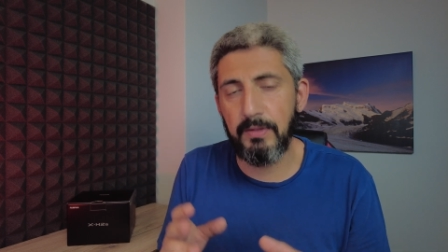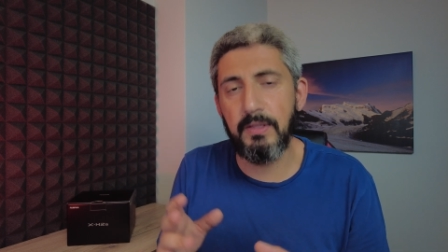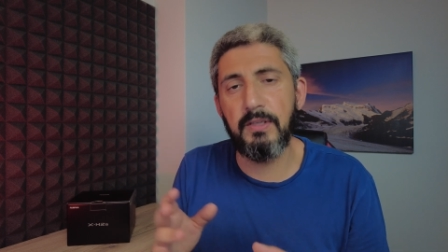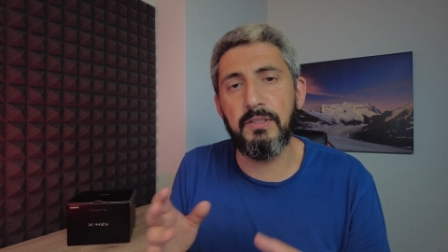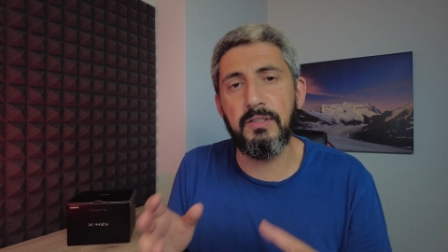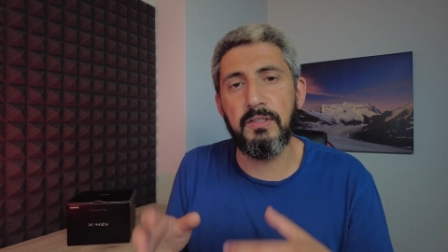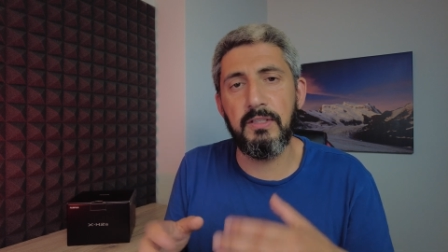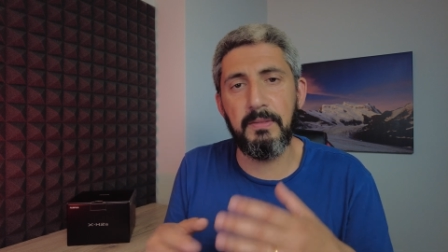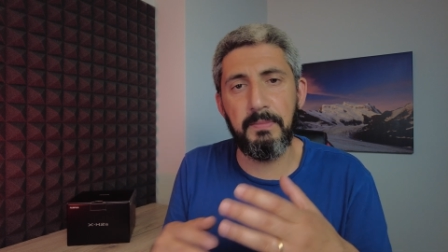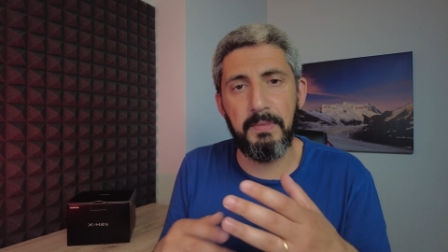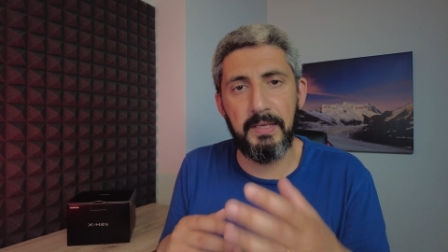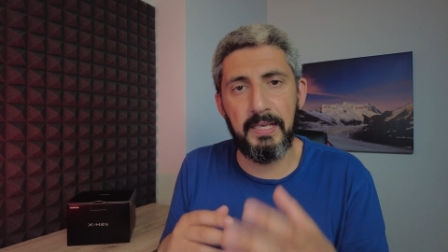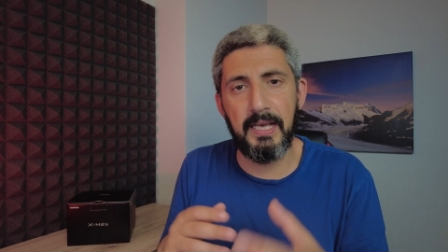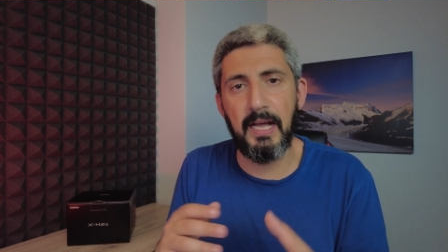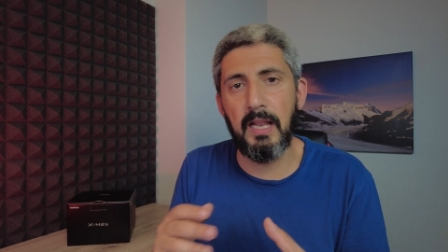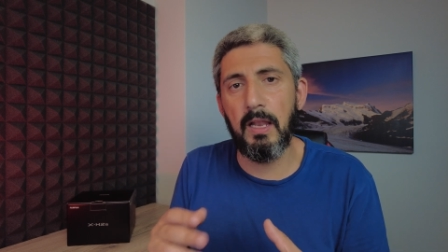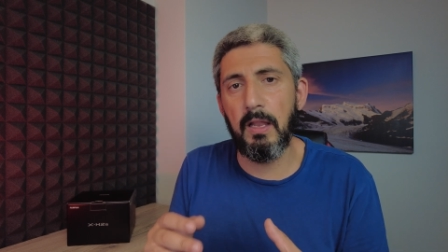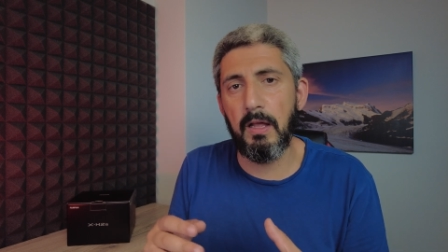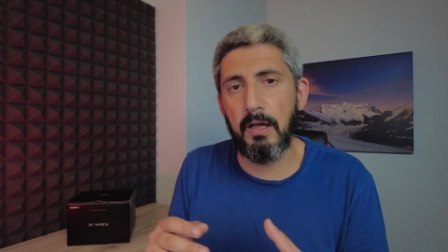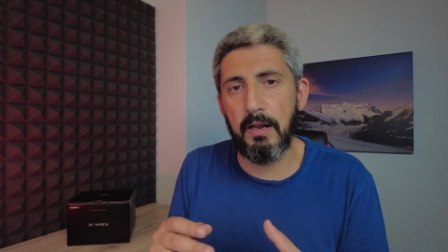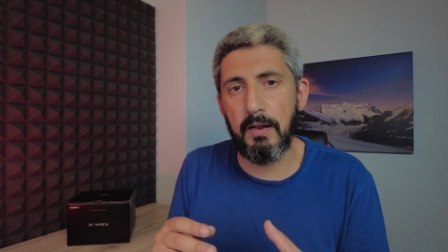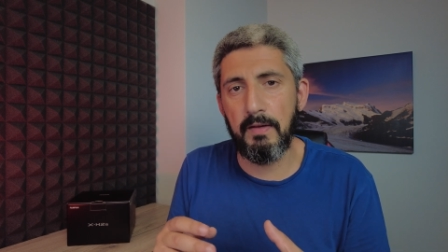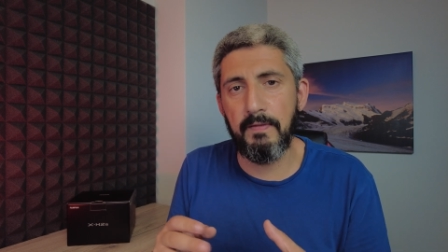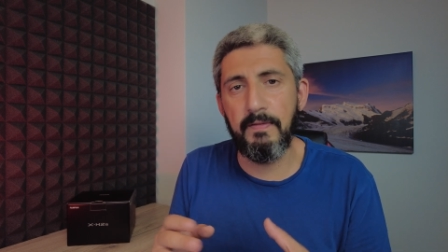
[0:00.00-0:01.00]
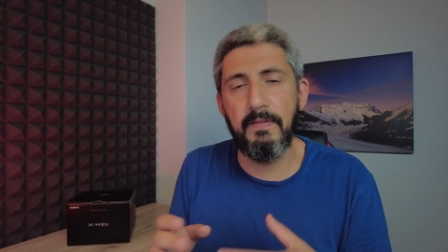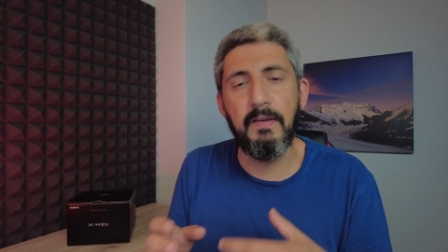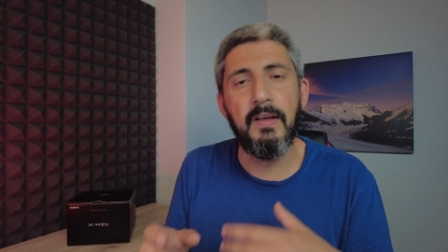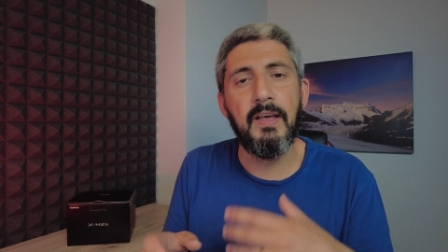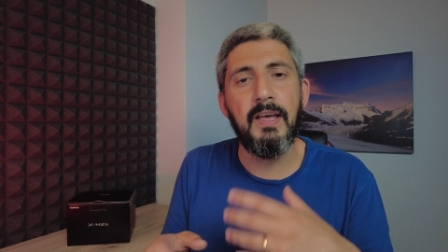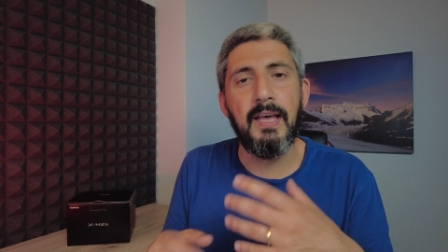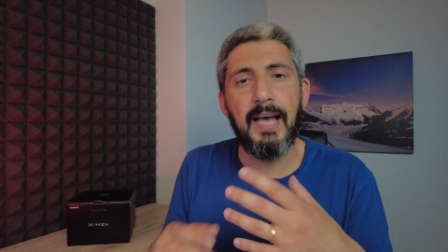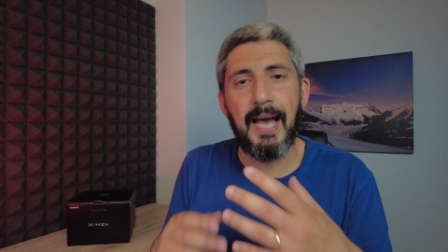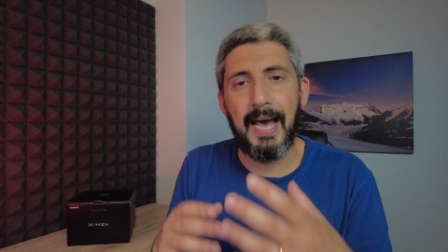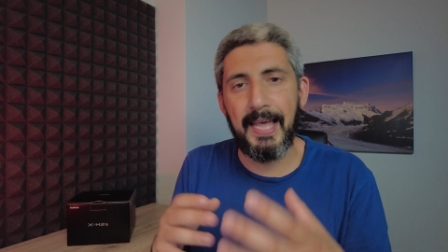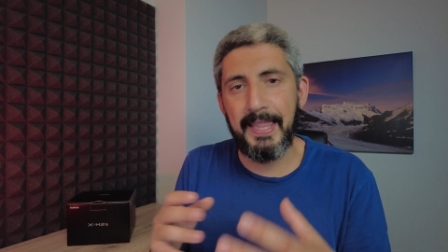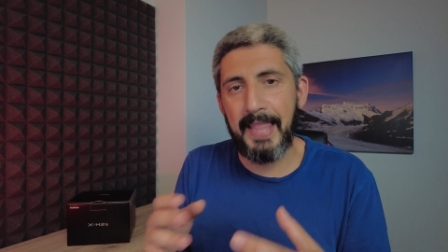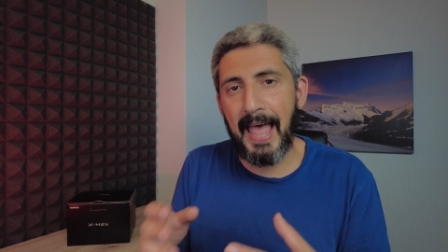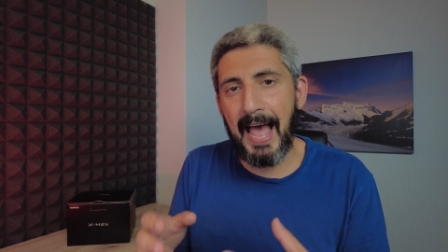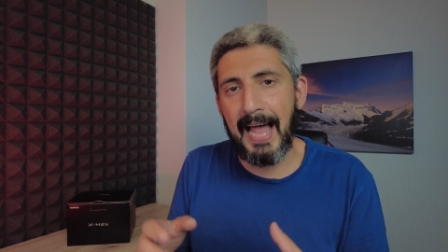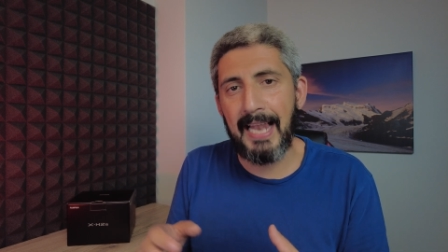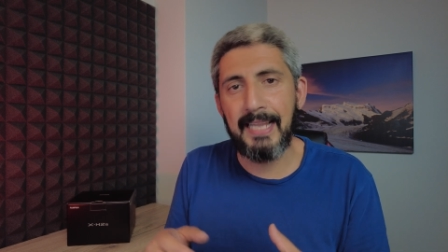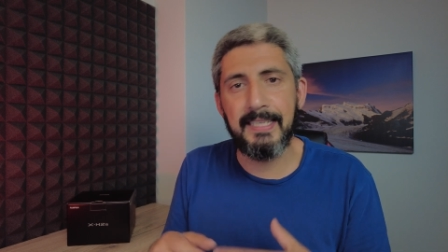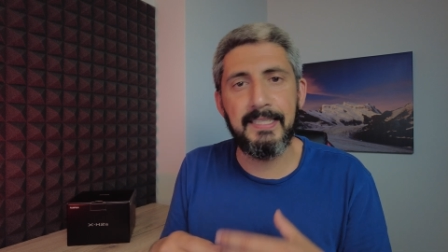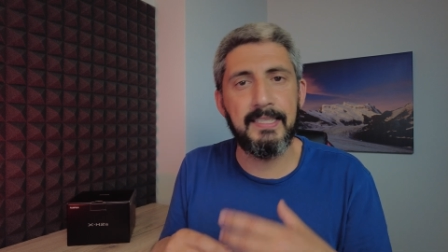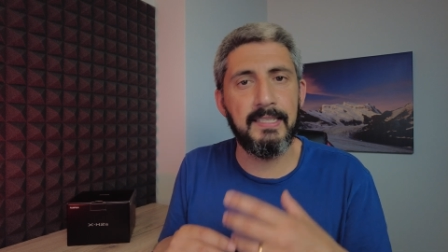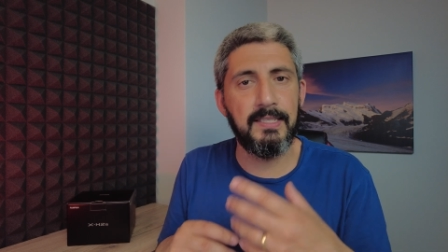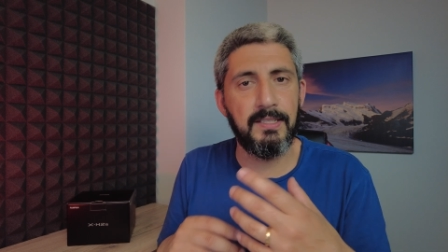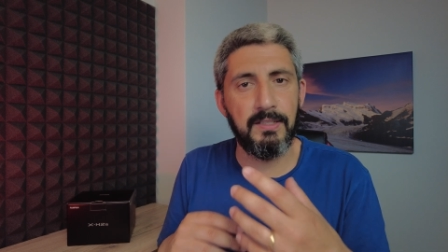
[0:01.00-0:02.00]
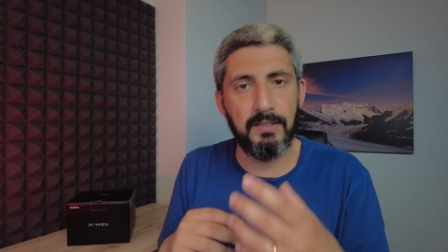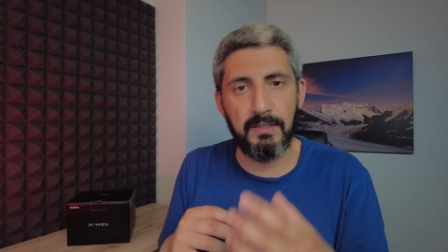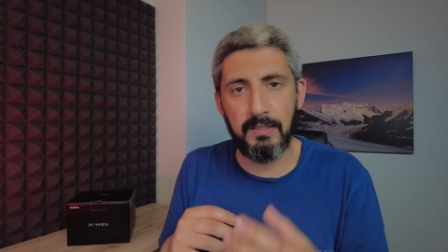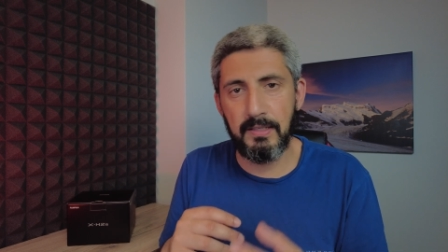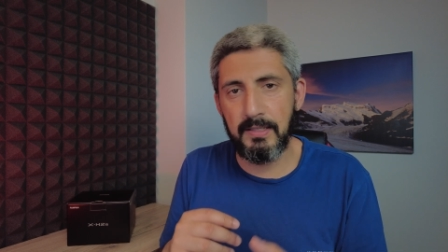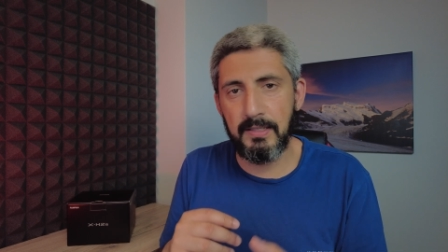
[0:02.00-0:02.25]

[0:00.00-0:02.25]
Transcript: there's going to be a lot of analysis on the